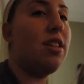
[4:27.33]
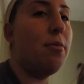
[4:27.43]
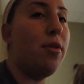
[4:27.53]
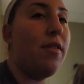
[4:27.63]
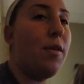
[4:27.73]
the
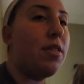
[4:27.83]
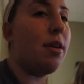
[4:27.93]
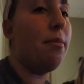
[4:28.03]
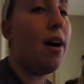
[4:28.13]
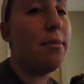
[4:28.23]
movie with
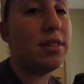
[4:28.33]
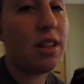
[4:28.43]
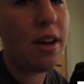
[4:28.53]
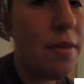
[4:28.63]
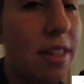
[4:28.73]
the moms in
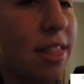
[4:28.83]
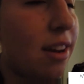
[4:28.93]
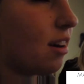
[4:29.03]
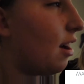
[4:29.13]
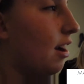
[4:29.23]
love with
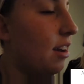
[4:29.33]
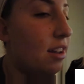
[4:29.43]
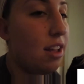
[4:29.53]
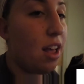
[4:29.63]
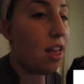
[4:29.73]
their
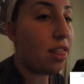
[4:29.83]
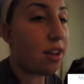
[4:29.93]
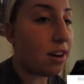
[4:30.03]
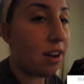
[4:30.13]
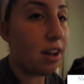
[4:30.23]

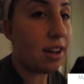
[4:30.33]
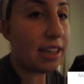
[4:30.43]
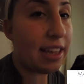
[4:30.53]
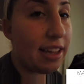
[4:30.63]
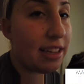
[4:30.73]

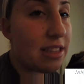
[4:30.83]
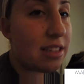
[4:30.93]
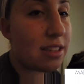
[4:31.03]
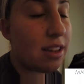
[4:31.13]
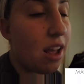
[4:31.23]

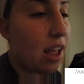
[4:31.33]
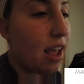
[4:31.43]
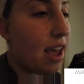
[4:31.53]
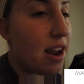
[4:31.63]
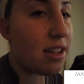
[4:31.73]
kids.
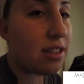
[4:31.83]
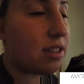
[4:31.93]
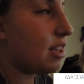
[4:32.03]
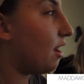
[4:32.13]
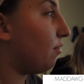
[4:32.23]
And it's
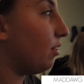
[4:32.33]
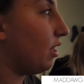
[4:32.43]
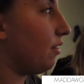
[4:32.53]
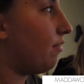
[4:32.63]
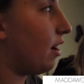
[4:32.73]
getting
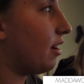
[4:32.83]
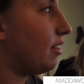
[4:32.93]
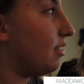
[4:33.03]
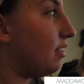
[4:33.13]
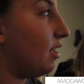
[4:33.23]
really
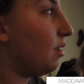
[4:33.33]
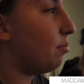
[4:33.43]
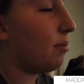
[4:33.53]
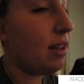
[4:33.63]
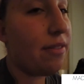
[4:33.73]
fucking deep,
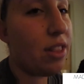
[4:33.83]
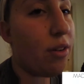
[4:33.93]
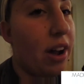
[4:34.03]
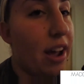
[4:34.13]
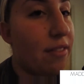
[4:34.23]
even though
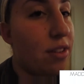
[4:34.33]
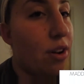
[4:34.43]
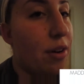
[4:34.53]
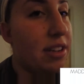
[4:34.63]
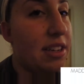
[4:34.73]
I have
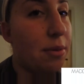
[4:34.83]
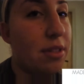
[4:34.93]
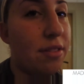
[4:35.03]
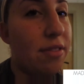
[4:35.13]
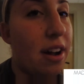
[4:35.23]
no idea what
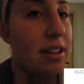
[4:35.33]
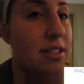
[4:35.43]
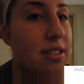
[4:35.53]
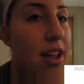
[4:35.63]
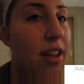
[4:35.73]
they're fucking
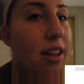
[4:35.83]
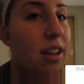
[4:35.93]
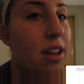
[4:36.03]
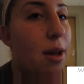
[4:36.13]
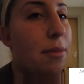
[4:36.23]
saying.
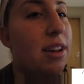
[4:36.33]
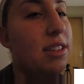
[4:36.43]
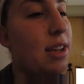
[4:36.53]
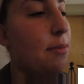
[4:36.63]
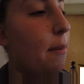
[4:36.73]

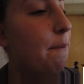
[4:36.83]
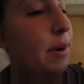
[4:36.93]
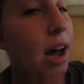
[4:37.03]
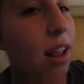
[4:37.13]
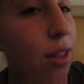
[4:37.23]
Because I'm a
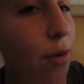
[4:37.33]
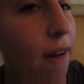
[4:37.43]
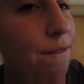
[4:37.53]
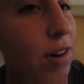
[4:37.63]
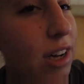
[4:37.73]
bottle of
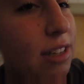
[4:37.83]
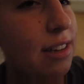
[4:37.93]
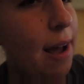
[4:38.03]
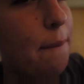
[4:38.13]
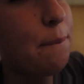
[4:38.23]
wine fucking
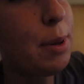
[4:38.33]
down,